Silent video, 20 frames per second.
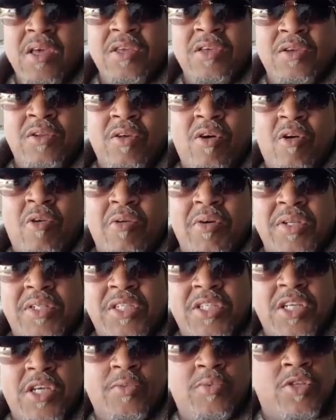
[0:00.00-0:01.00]

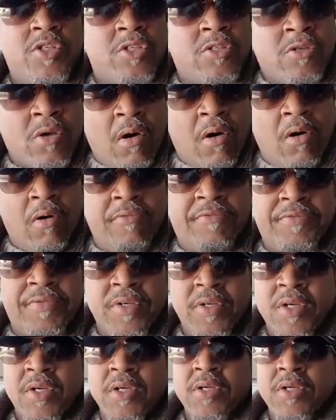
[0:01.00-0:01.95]
It was soft.